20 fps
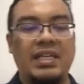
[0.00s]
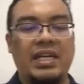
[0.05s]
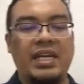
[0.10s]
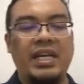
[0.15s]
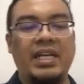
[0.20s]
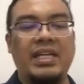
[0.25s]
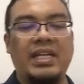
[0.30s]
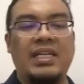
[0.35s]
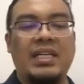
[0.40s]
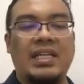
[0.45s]

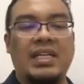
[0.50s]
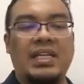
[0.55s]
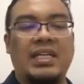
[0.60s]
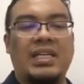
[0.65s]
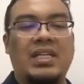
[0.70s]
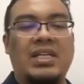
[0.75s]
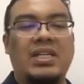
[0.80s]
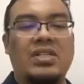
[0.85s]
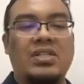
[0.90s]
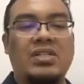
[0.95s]
Okay.
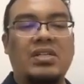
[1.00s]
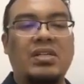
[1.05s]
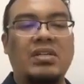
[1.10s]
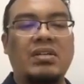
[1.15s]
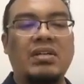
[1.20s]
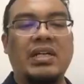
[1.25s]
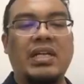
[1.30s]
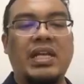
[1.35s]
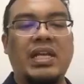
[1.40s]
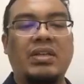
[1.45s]

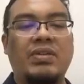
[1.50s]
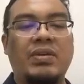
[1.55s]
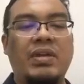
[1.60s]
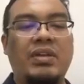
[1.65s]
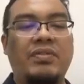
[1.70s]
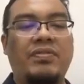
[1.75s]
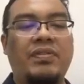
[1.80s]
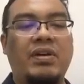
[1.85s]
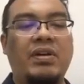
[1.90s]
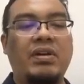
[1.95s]
So here
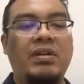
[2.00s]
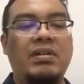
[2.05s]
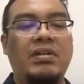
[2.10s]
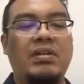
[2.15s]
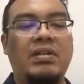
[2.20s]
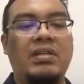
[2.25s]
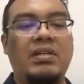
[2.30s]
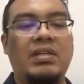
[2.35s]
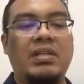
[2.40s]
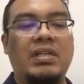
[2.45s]
24.
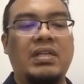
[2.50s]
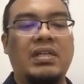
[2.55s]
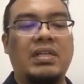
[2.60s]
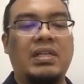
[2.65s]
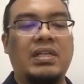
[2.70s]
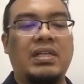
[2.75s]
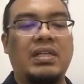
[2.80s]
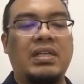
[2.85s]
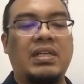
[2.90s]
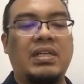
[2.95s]

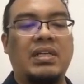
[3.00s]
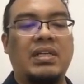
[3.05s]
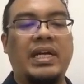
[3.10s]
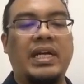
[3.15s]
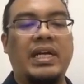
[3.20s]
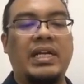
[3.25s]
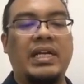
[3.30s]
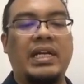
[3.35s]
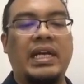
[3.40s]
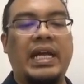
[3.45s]

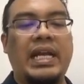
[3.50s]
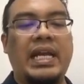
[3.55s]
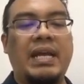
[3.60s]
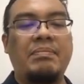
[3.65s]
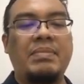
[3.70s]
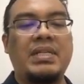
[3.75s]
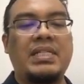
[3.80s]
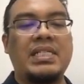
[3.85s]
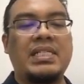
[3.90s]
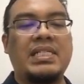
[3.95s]
Alright. And
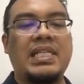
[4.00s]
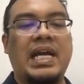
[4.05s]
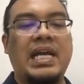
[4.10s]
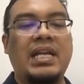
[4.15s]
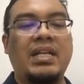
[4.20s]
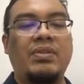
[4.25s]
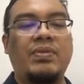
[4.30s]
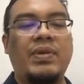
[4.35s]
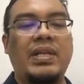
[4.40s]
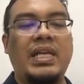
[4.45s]
then Mrs.
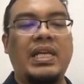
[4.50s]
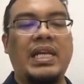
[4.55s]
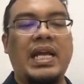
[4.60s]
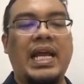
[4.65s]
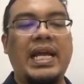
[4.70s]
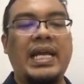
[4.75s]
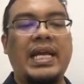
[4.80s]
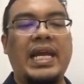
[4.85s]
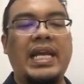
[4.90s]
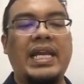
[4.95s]
Tan
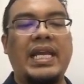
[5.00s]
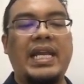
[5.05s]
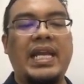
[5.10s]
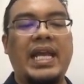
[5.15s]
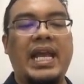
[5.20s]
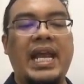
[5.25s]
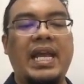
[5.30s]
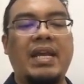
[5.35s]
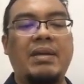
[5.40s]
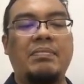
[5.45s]
29. And in
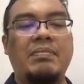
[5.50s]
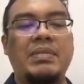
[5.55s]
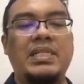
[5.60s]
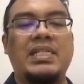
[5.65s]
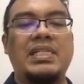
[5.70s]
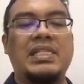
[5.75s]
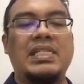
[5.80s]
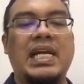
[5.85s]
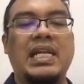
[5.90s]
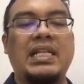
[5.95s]
the end,
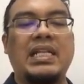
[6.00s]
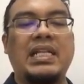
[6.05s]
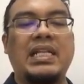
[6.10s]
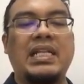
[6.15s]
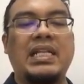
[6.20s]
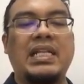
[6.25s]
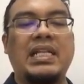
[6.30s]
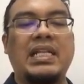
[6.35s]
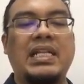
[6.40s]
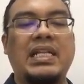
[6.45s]
Mrs. Tan
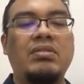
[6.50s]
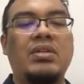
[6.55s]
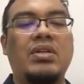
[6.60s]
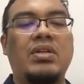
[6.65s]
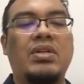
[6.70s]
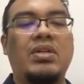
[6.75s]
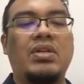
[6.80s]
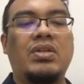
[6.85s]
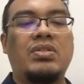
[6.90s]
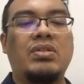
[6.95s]
32.
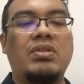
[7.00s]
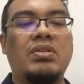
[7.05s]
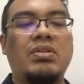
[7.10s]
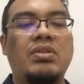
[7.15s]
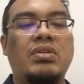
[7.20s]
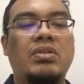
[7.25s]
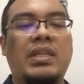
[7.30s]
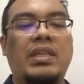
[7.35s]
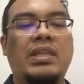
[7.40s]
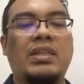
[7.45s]

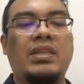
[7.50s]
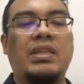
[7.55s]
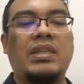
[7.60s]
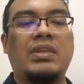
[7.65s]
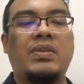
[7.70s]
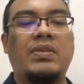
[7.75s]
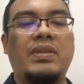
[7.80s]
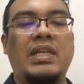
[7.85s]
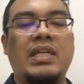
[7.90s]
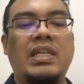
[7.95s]
So
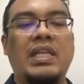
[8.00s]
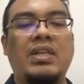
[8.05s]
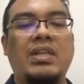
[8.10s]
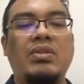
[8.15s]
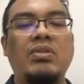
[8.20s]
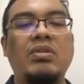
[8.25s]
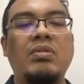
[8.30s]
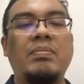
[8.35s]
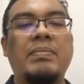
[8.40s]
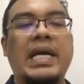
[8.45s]

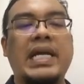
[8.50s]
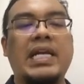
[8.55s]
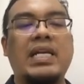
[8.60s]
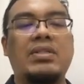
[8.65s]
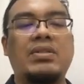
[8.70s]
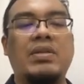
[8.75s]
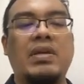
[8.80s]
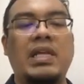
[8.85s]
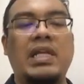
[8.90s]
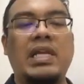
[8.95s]
32
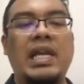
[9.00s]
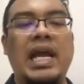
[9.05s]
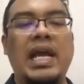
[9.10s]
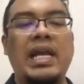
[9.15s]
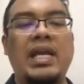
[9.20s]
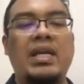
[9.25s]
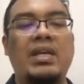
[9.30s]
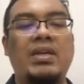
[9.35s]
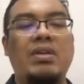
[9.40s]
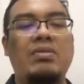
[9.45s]
minus
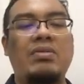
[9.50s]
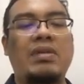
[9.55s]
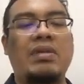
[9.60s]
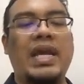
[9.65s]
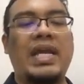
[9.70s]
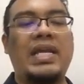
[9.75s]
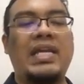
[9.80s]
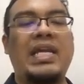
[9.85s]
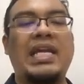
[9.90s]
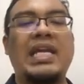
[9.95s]
29, you
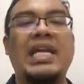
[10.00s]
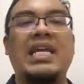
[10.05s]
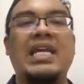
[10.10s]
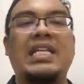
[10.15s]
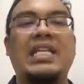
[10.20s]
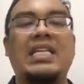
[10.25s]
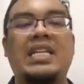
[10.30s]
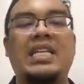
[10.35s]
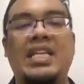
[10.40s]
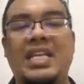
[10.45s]
get
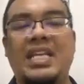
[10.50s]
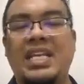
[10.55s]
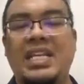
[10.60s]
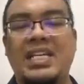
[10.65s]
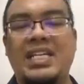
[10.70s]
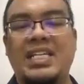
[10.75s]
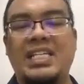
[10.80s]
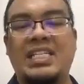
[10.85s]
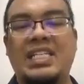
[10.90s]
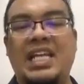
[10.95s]
in 3
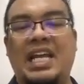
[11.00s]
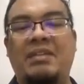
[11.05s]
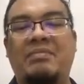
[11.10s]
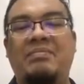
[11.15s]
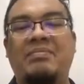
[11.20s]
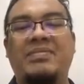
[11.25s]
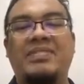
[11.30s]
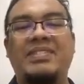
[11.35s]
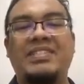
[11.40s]
years' time.